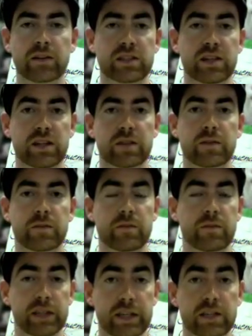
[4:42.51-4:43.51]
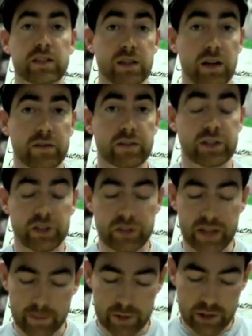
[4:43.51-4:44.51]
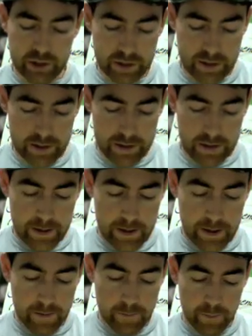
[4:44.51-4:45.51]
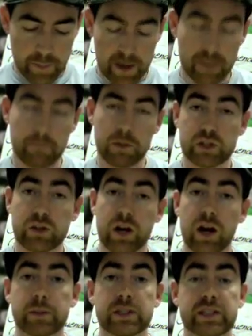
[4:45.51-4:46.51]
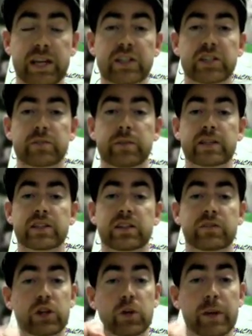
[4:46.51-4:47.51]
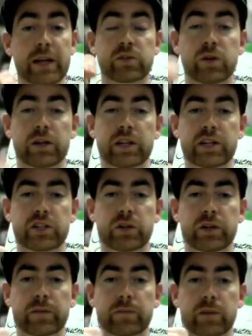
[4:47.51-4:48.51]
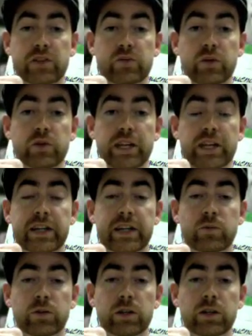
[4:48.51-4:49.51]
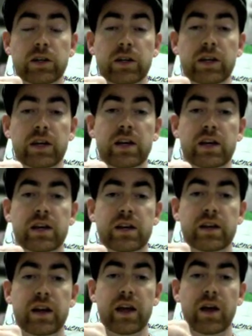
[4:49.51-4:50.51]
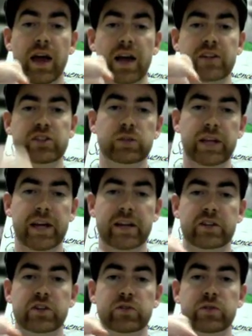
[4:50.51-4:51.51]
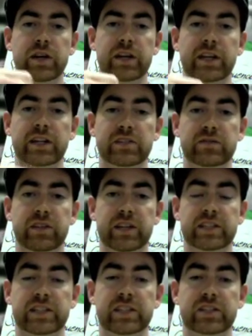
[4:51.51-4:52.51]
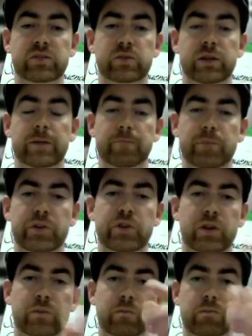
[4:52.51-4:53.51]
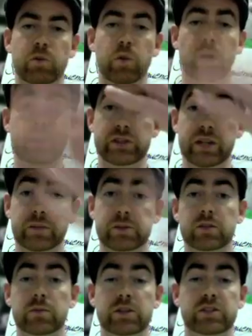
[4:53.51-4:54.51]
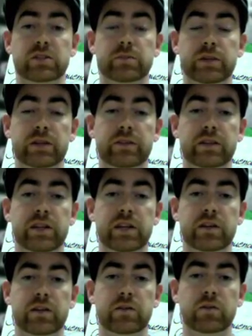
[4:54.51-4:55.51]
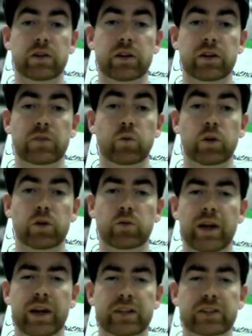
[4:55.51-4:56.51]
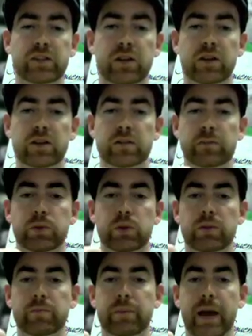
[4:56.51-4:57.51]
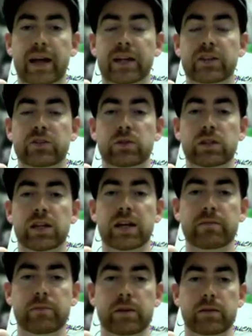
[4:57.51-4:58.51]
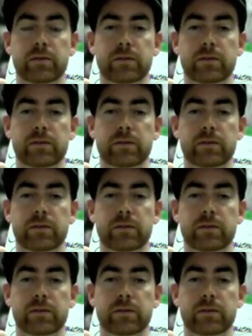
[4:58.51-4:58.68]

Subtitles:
That's going to lead to soft tissue damage. And muscle compensation, basically, we go back to our knee joint, it's rotated inward. As you land and you're running and it's flexing this way, your quadriceps, or the muscles above the knee, are going to work extra hard to pull it back into alignment.